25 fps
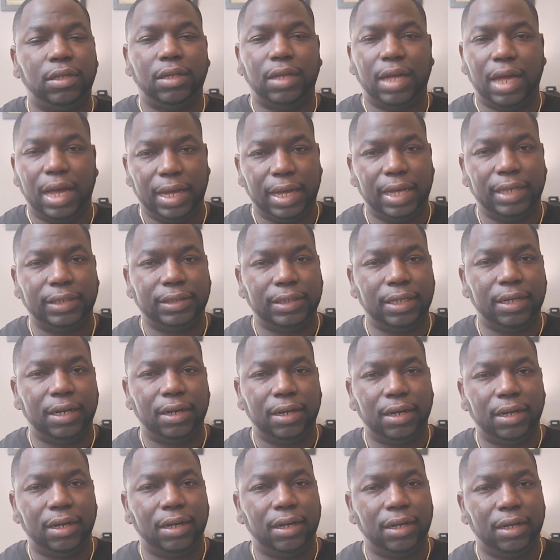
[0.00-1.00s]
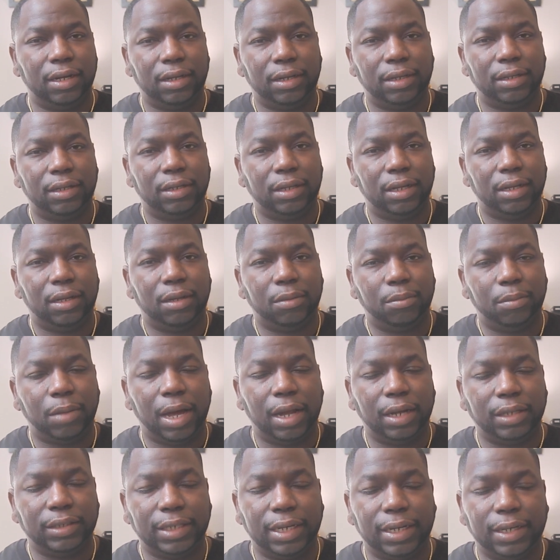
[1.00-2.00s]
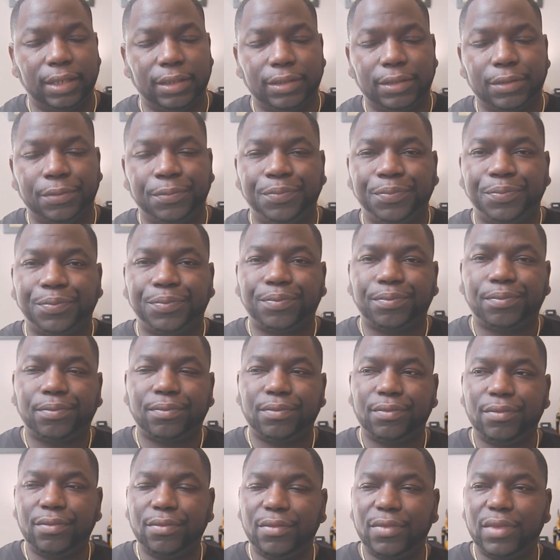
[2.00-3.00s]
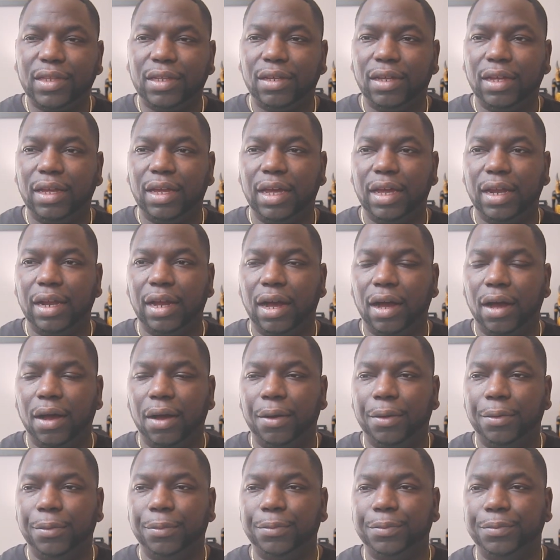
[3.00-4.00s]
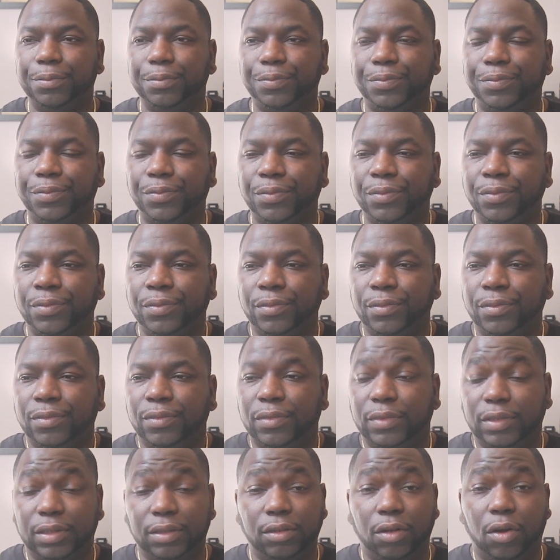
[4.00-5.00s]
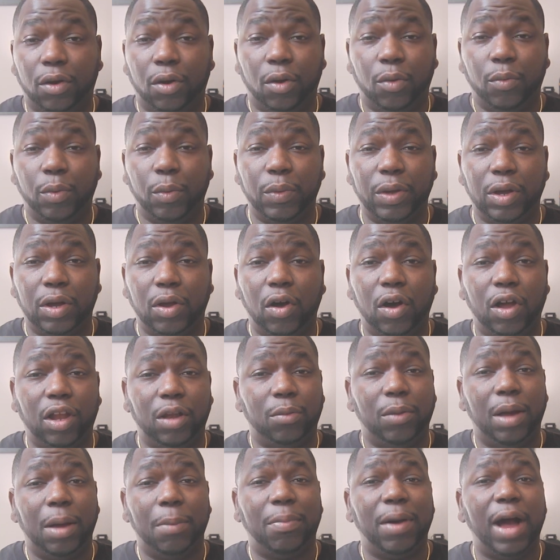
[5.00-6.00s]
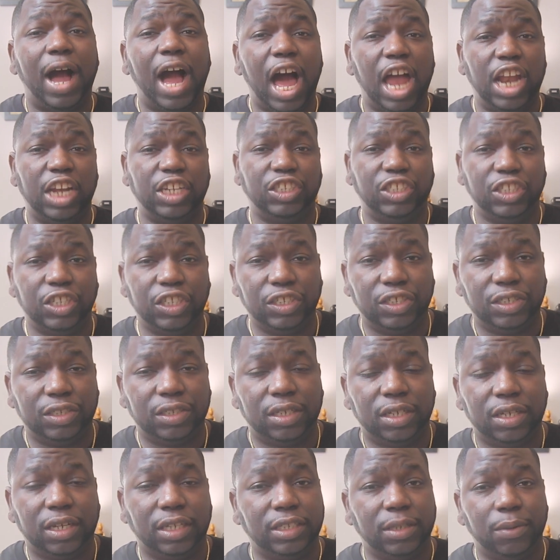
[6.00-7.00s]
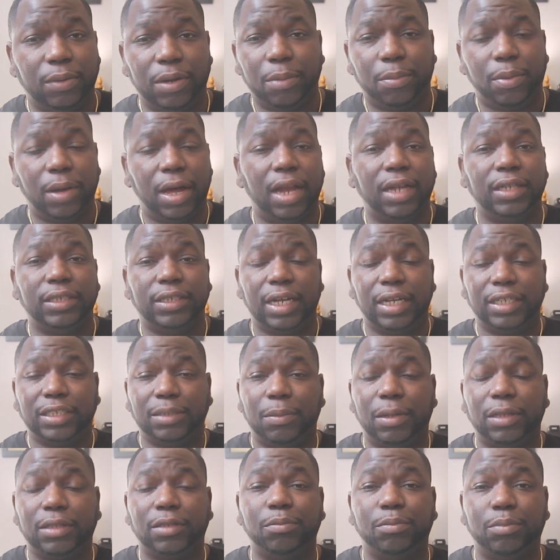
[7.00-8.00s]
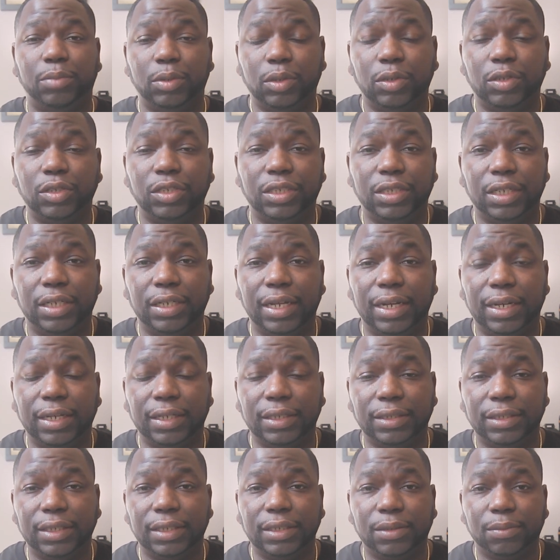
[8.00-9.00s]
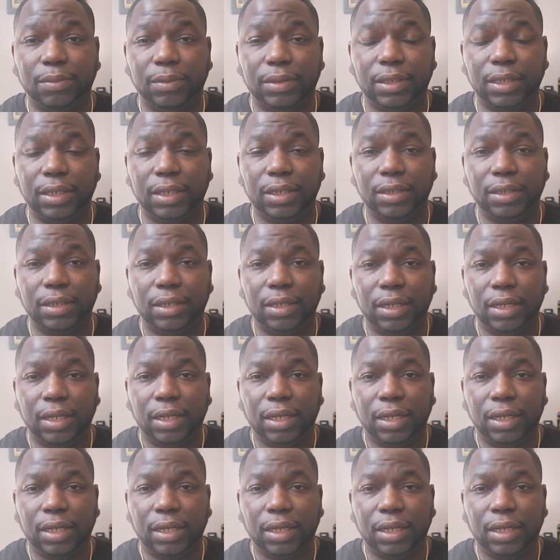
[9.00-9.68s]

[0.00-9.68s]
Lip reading: I guess their apologetics and, or what we'll call them apologists, because they want to apologize about the bullshit that exists within